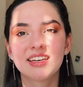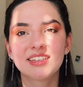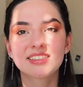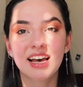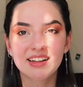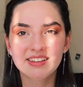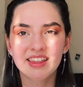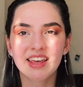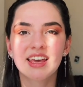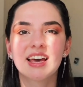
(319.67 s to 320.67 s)
It's
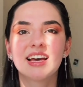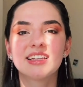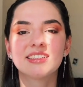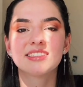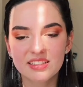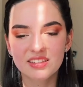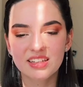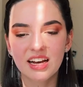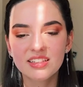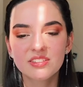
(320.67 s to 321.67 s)
healthy and it
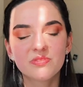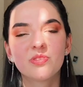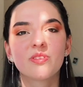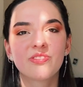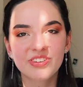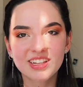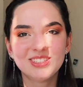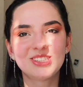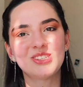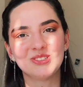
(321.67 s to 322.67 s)
kind of
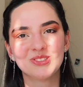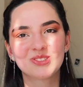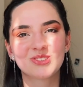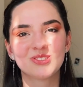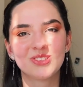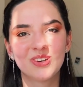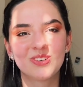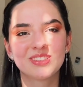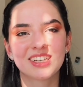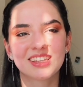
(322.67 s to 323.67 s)
fulfills you to
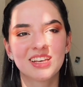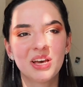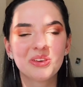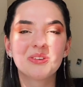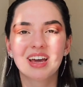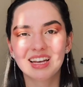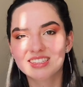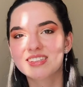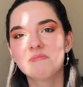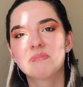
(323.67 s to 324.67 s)
know that you
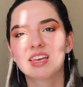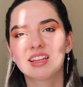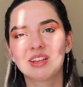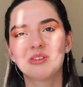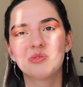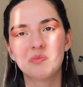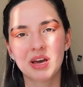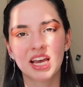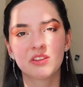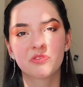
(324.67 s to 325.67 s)
ate something that you
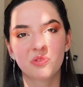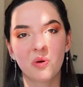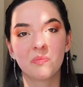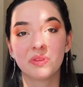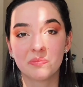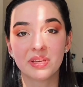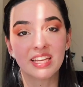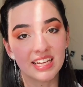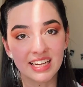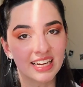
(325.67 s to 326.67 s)
made from the
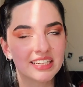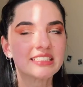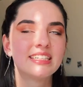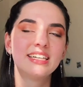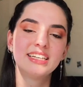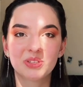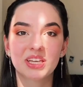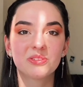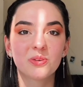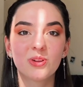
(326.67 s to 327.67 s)
beginning. You
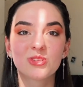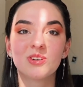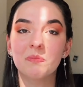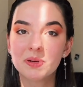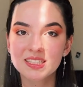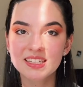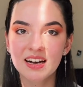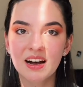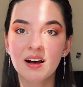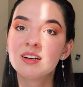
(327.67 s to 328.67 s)
can do also
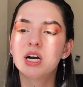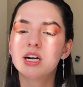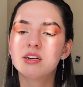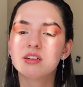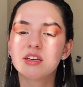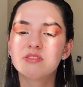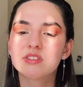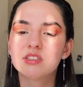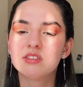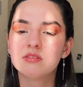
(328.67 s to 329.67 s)
pizza or
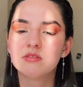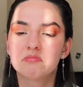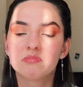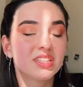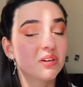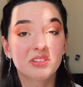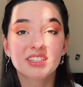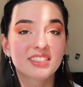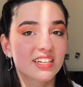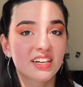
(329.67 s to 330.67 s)
even
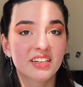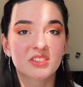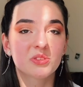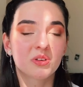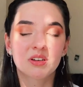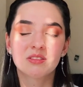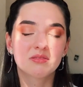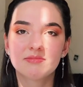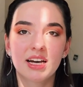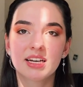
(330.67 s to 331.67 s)
desserts or
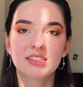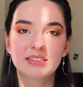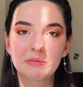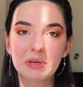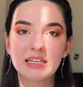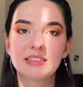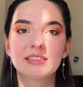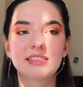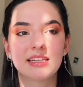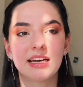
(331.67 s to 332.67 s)
nice
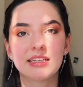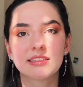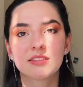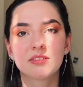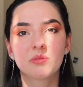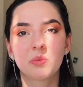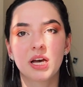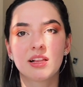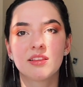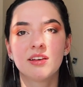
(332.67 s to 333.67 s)
meals that
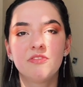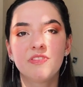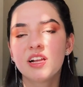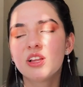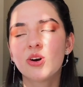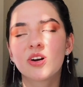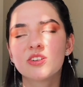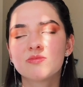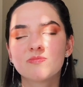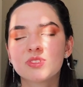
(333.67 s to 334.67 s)
will fill your
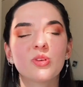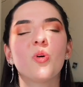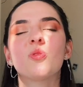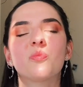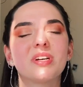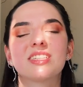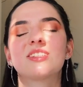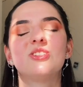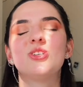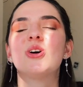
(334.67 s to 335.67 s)
soul
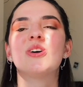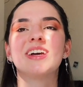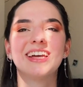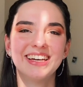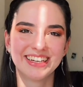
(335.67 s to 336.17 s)
with joy.